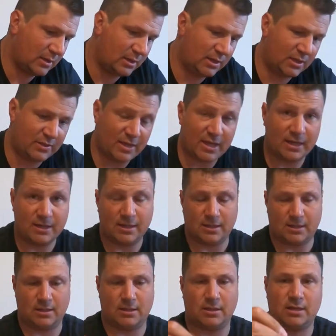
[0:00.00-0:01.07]
you're then
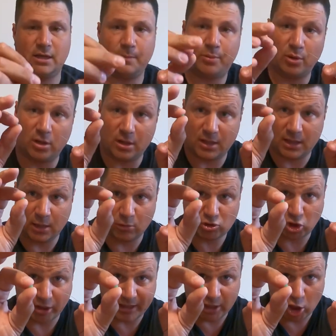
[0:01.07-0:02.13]
going to put a little
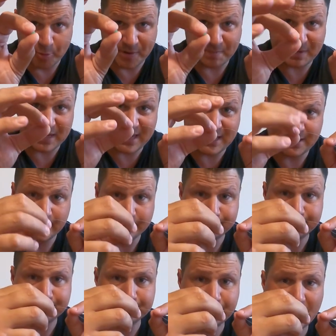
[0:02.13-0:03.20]
tiny lumi bead.
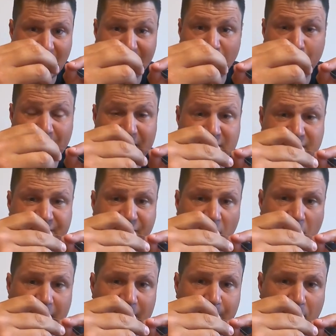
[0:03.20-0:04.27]
Other beads are
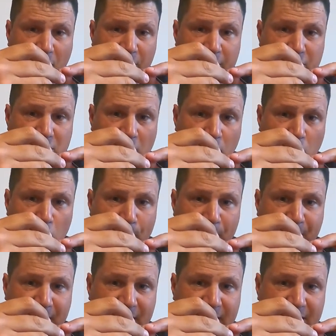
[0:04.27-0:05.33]
fine, but I use little
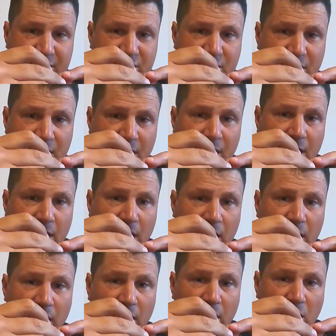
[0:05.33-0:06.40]
lumi beads.
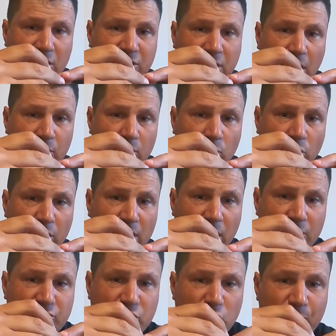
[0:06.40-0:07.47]
I don't want to
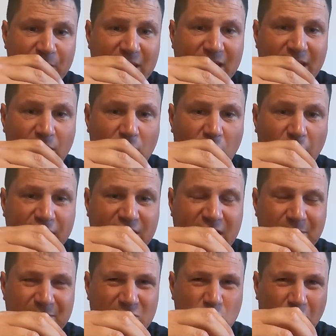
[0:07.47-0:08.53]
go too big here. I like to
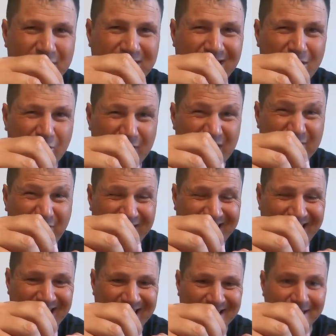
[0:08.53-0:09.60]
keep this quite delicate if I
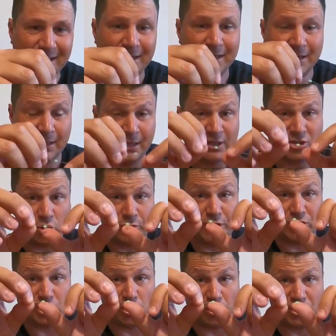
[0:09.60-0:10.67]
can. So I
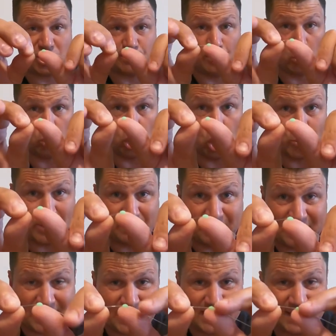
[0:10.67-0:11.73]
use a nice small lumi
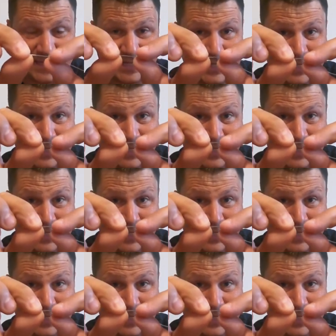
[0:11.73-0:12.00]
bead,